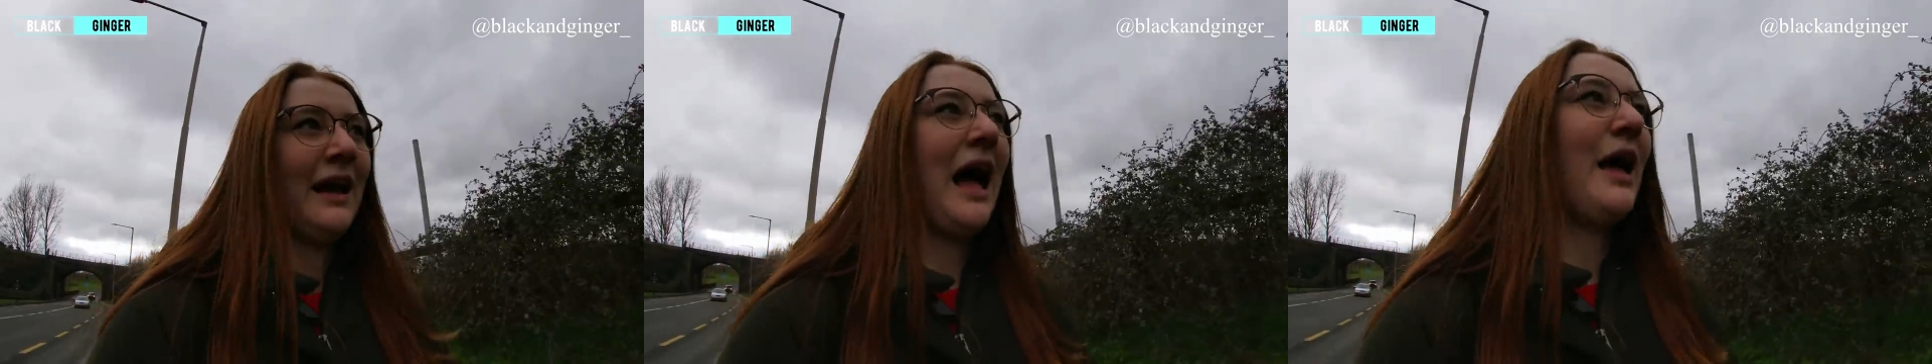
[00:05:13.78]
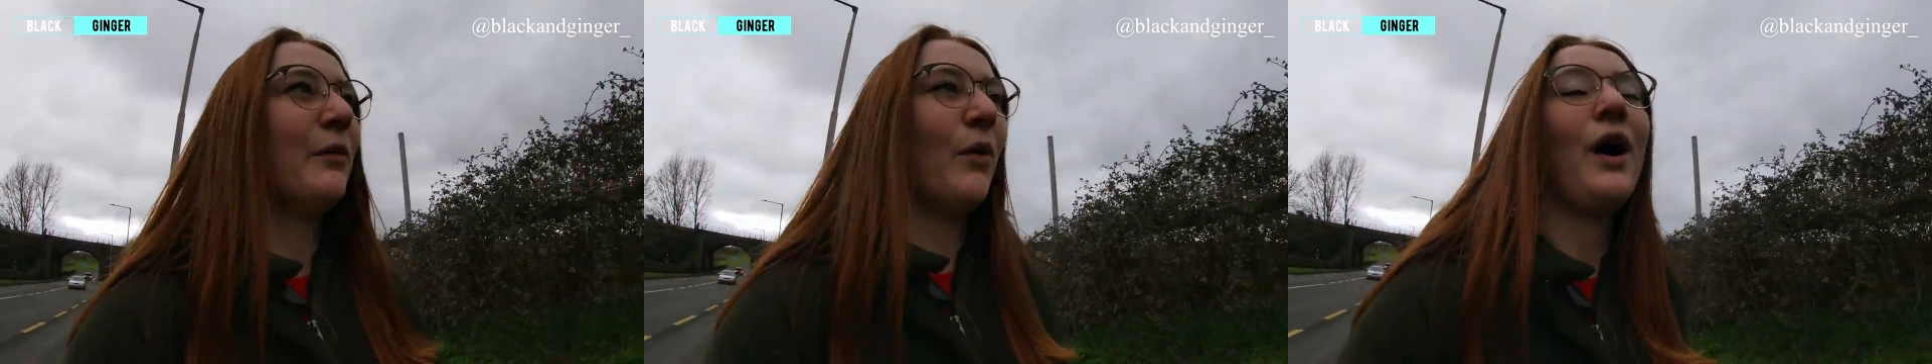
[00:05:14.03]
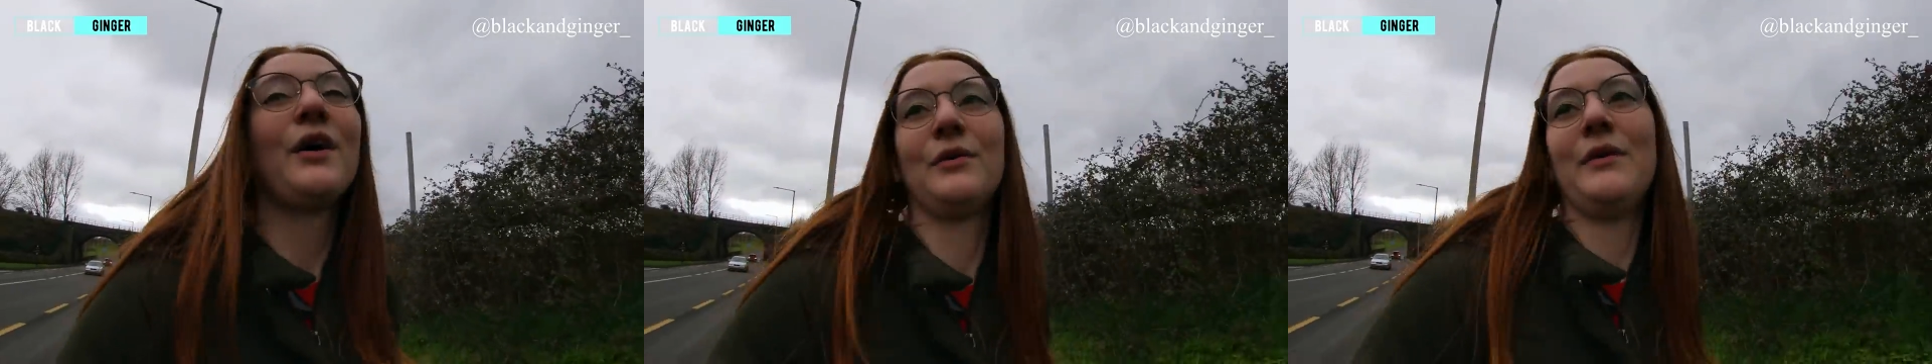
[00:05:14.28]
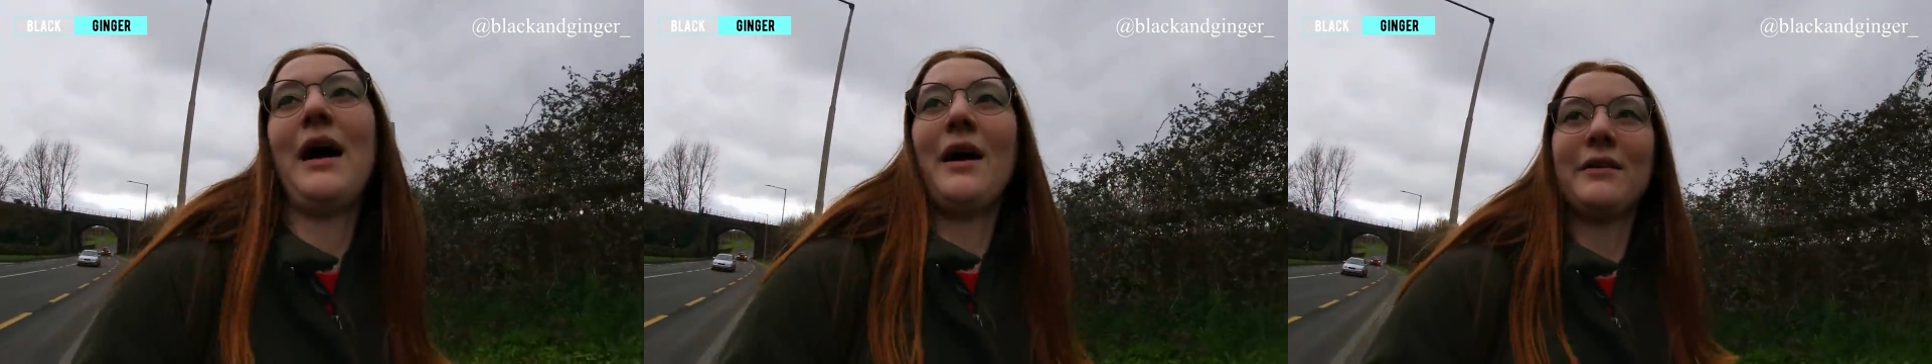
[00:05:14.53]
I walk
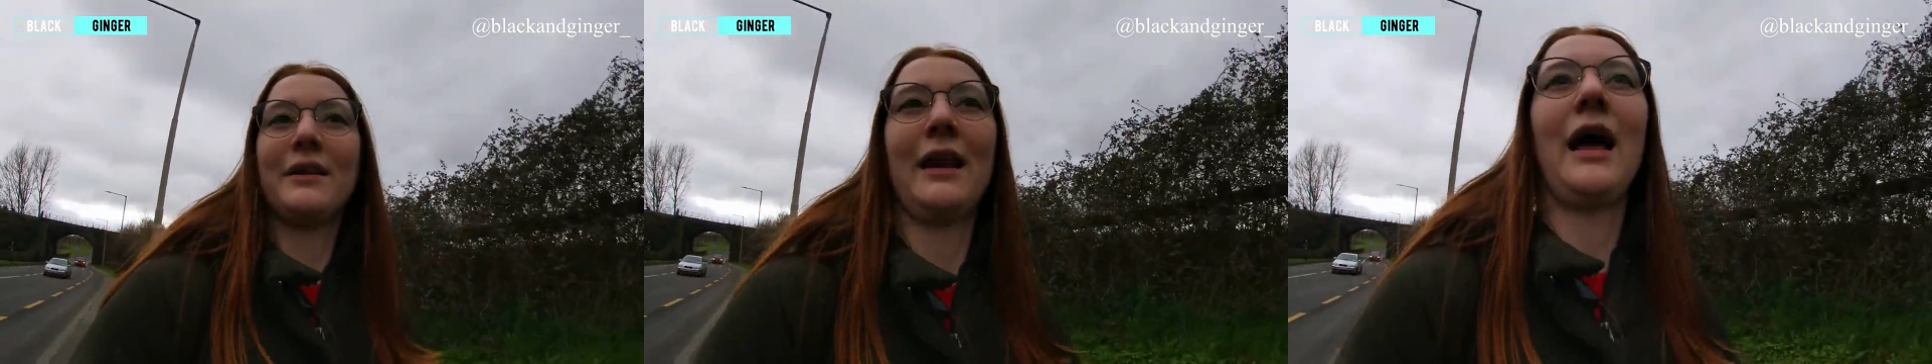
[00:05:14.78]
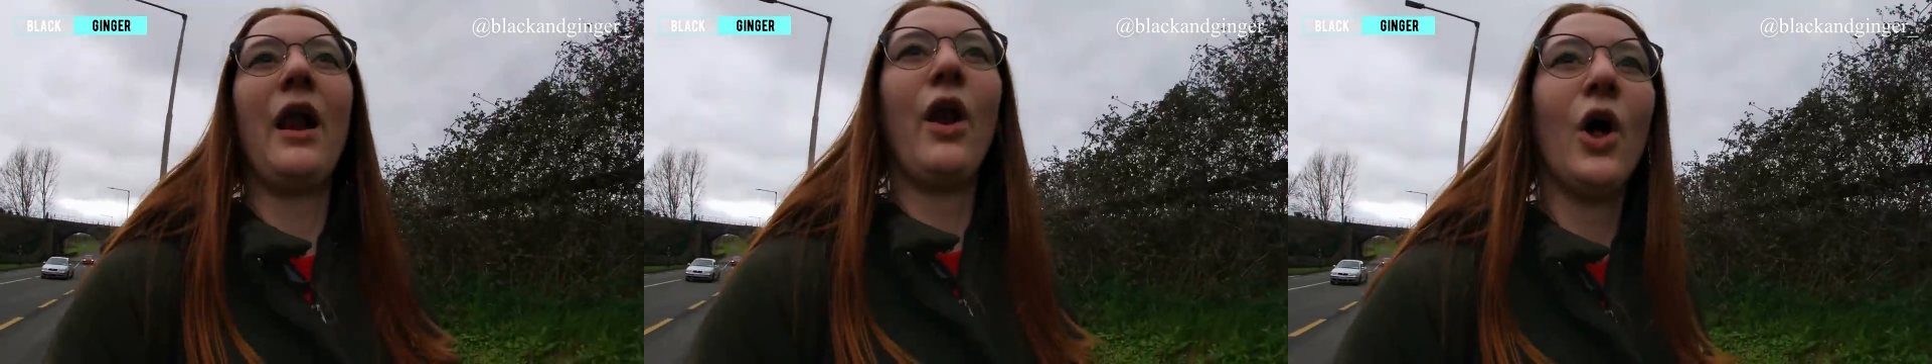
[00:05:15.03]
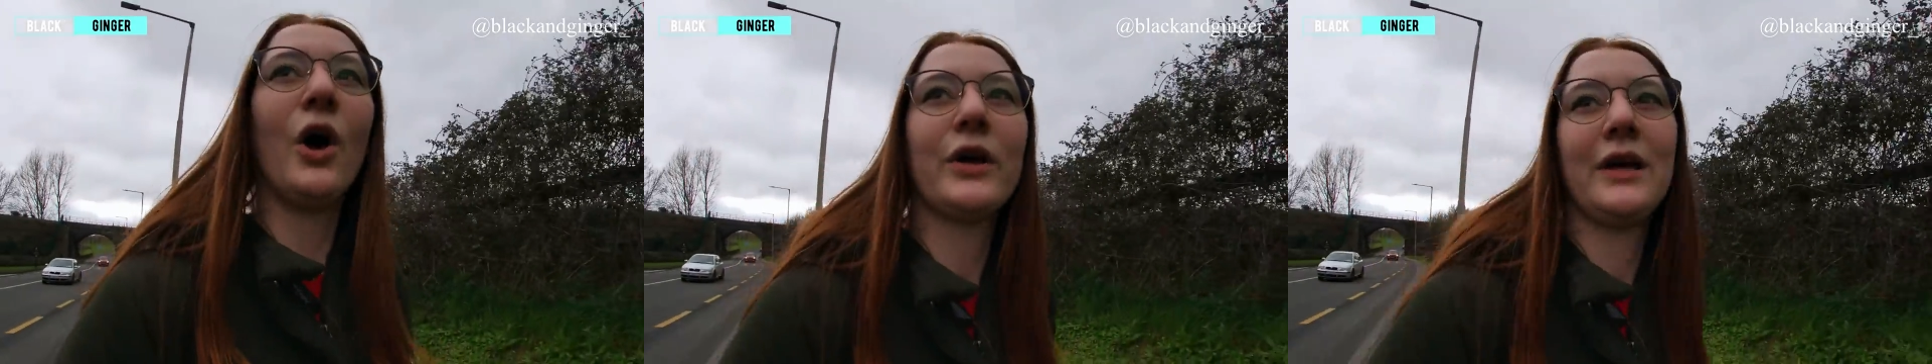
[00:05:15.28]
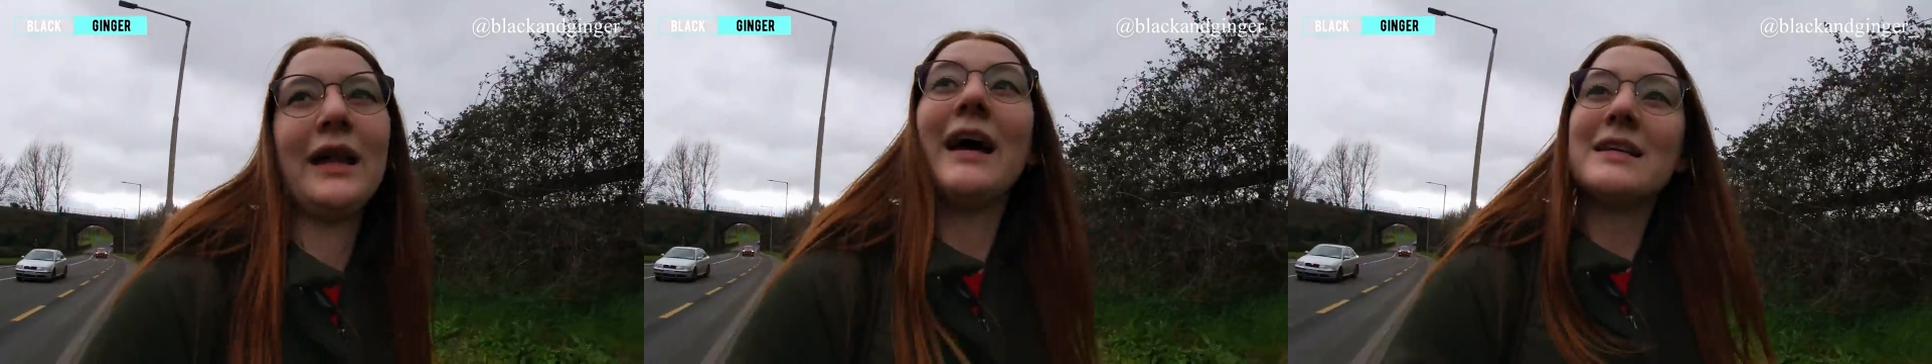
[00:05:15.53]
around and I look
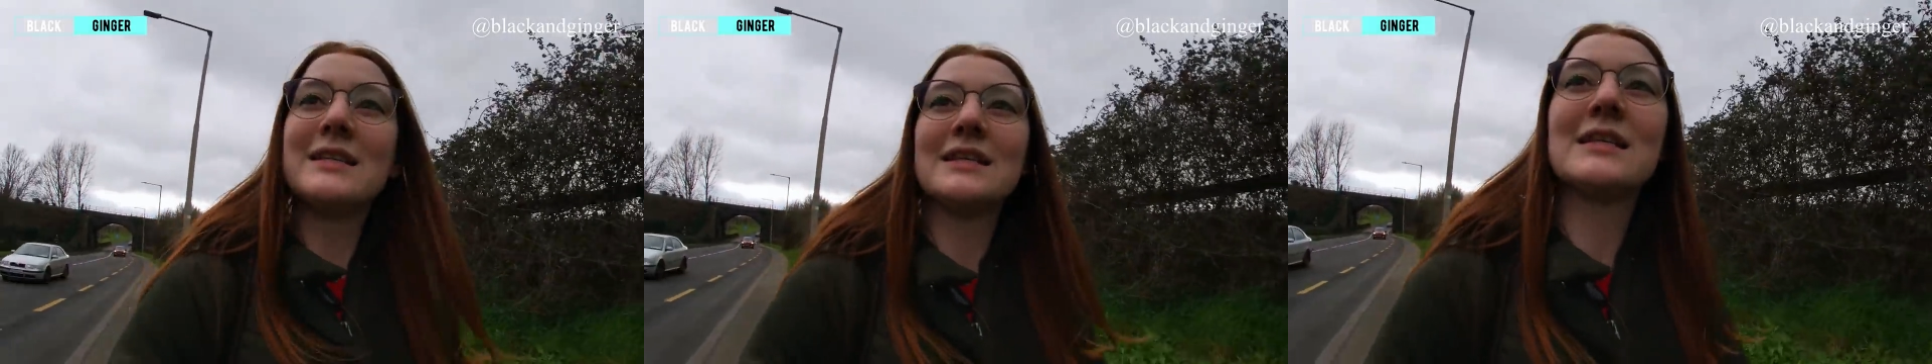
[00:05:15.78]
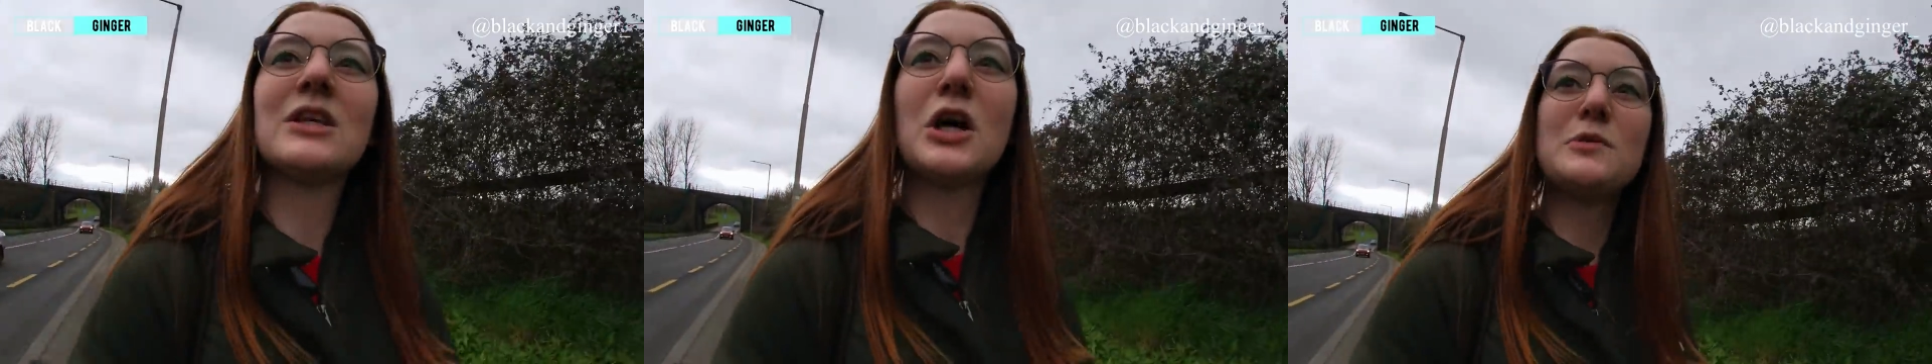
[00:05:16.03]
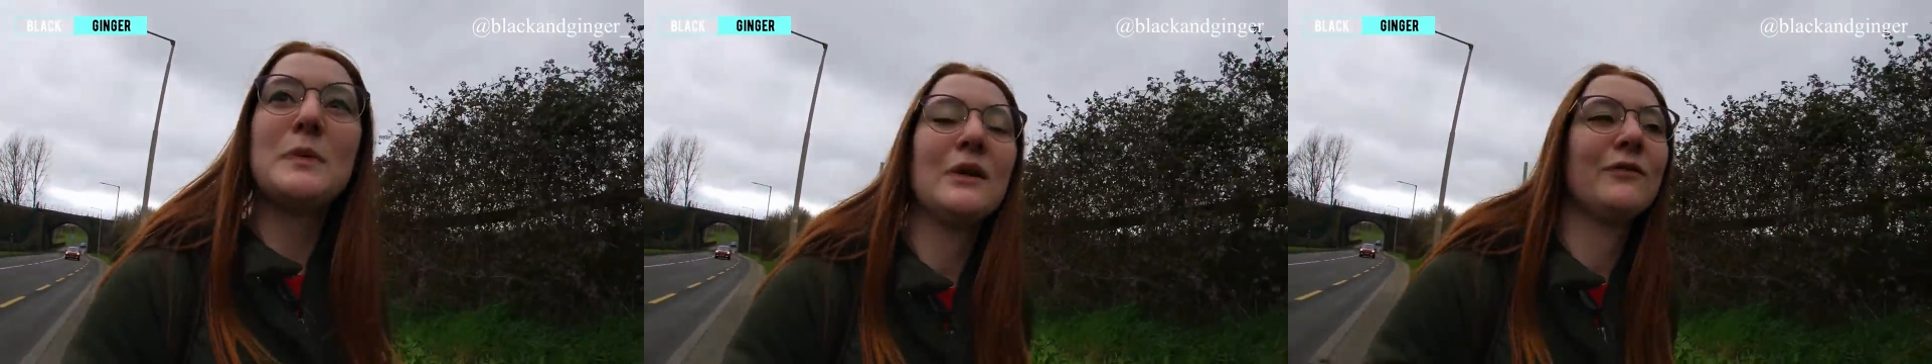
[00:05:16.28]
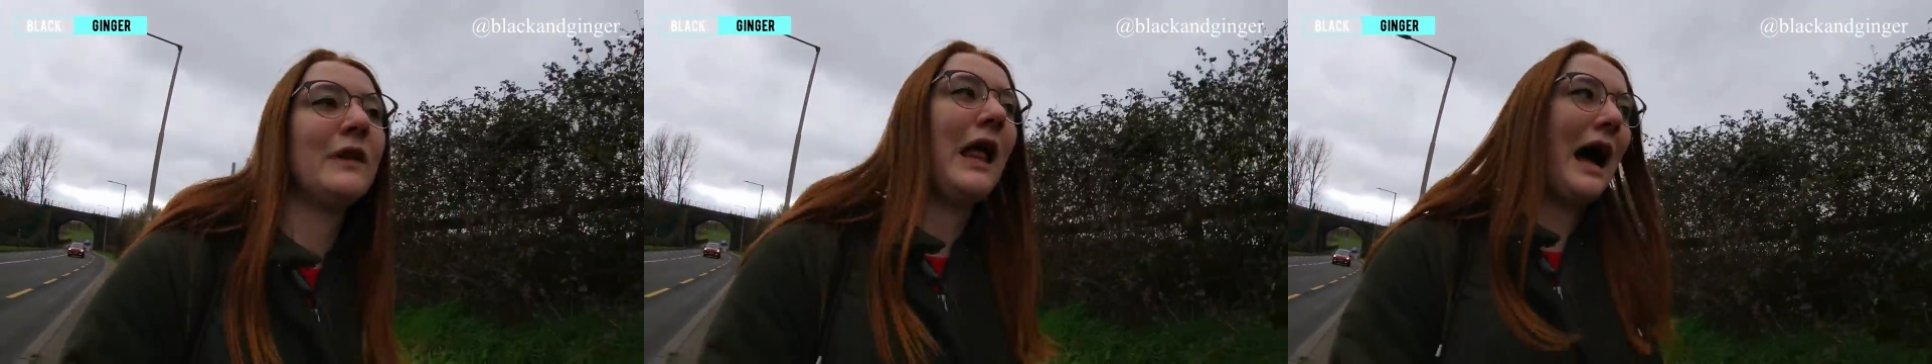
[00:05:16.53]
and I see such
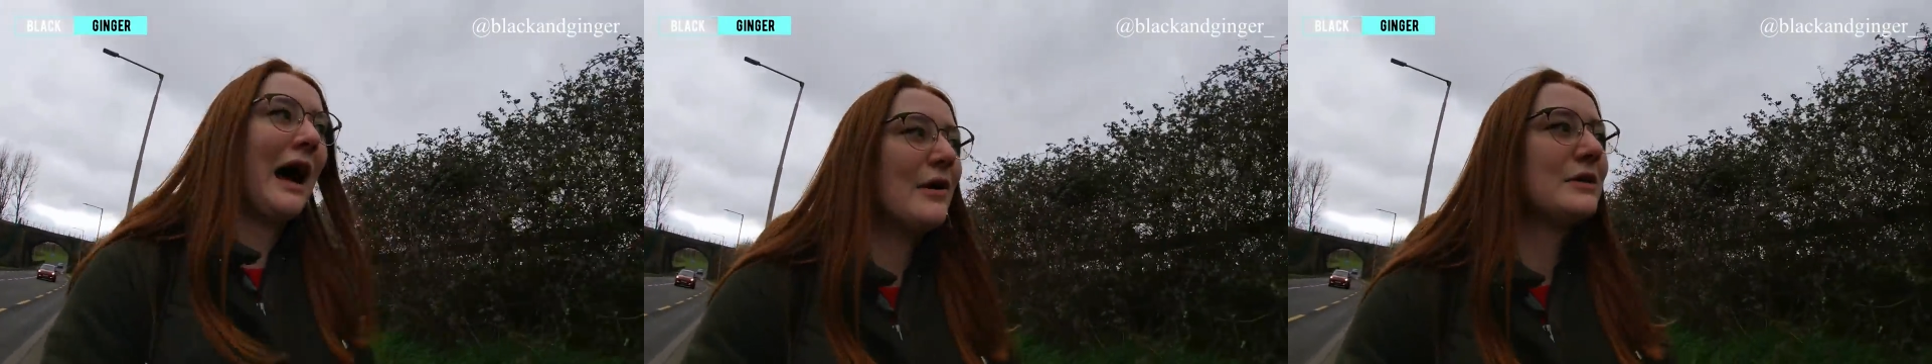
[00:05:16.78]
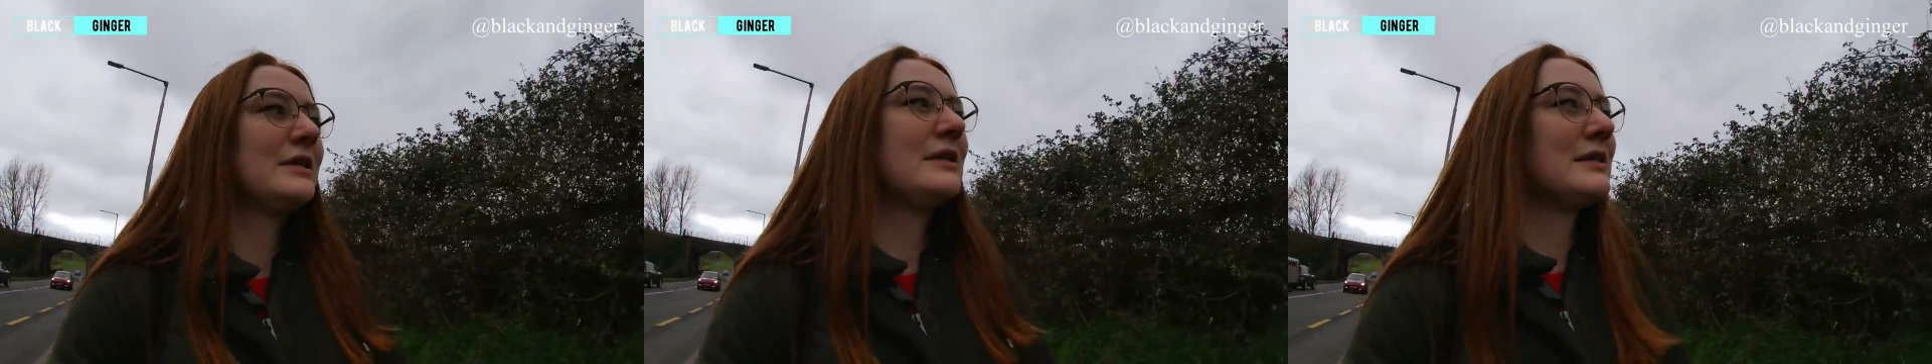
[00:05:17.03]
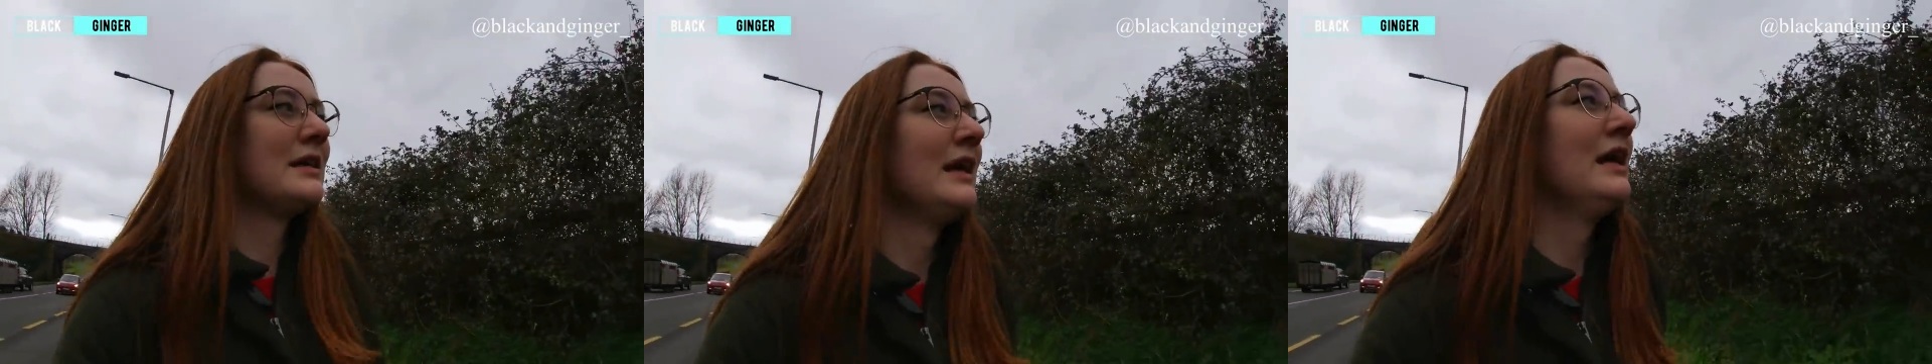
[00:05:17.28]
beautiful houses